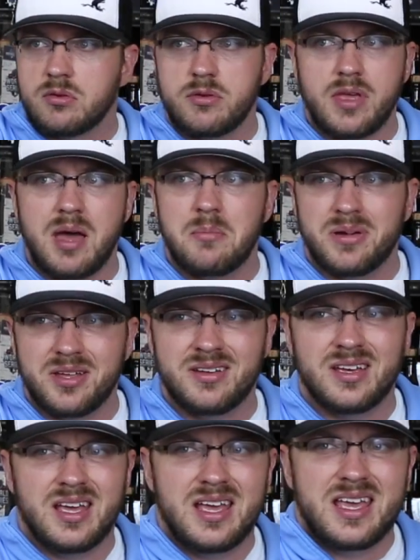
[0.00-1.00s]
through that, but
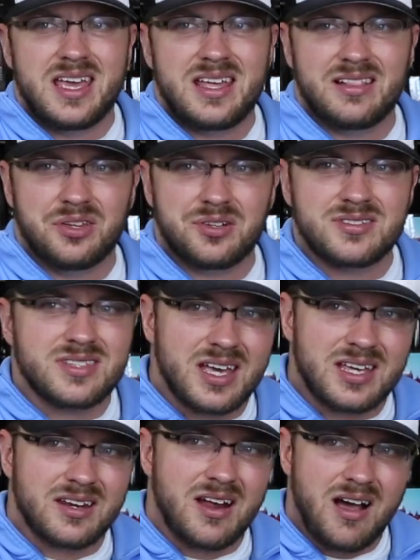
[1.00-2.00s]
it looks
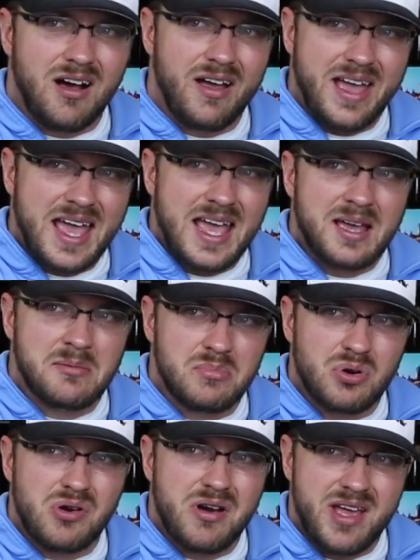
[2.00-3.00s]
like an
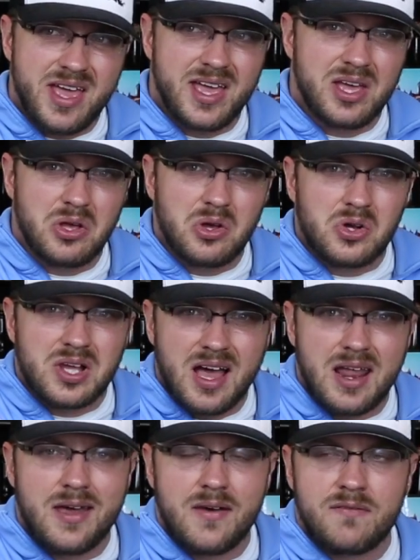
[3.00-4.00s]
amber ale,
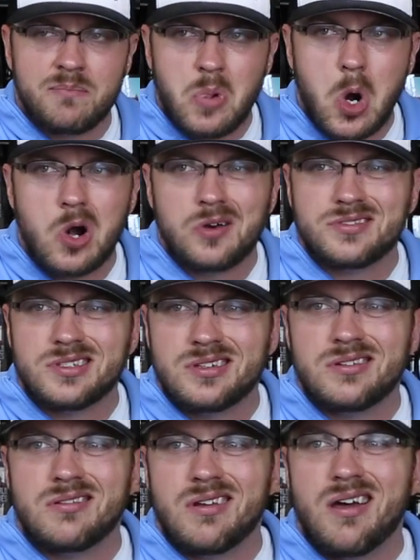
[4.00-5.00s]
kind of
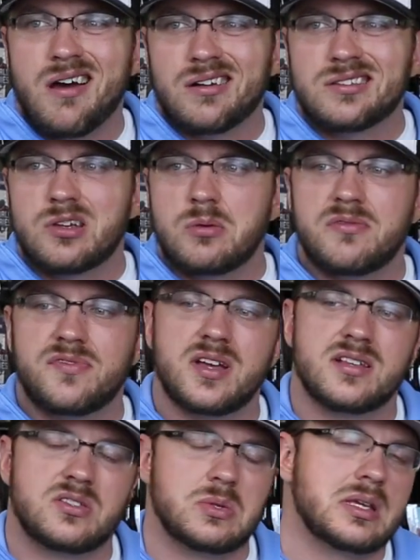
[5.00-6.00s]
Marzen
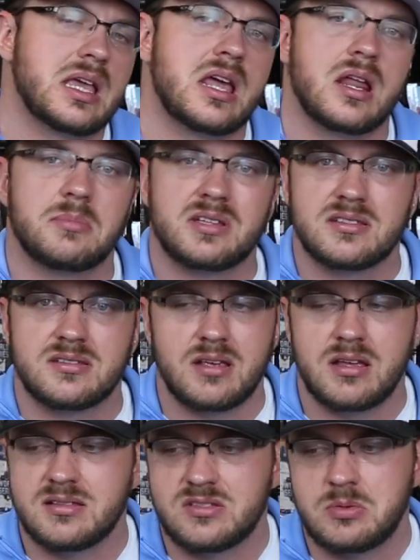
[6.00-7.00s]
Oktoberfest. So again, I'm
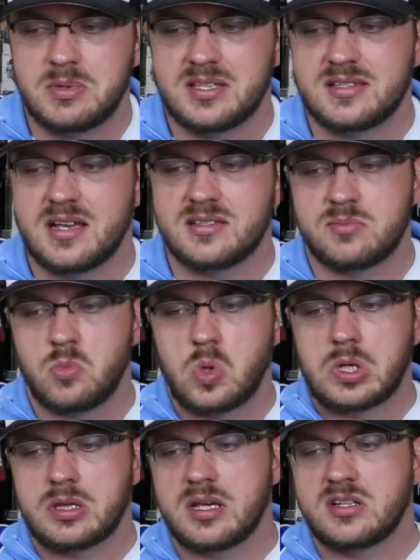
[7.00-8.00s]
assuming this has some
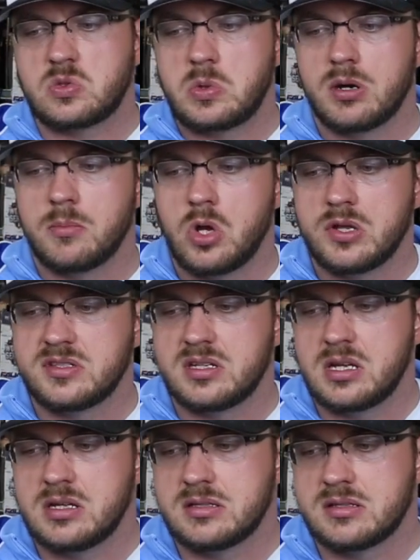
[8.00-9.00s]
more like sweeter malts
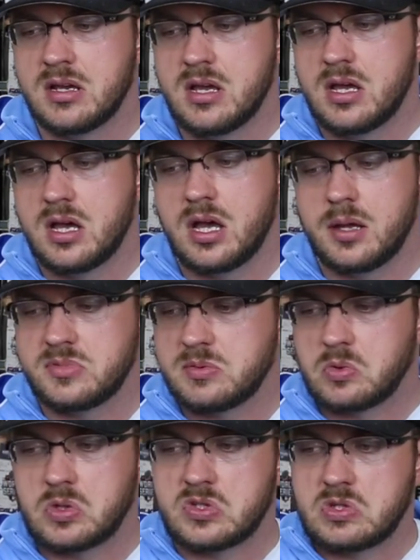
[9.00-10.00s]
in it, some
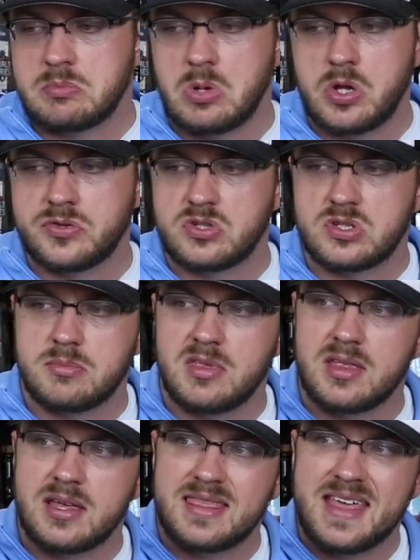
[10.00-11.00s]
crystal malt or
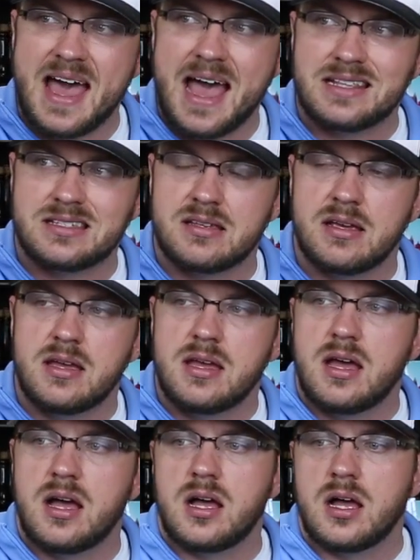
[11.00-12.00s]
something like that.
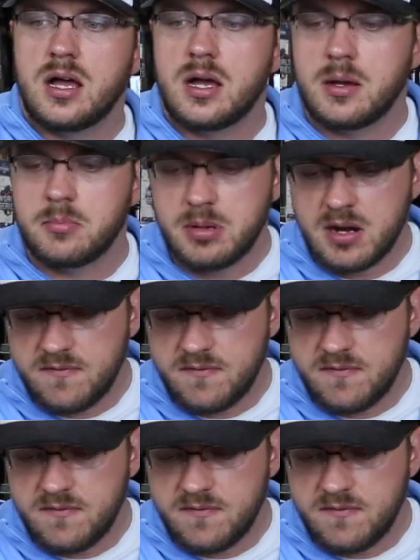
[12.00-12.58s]
About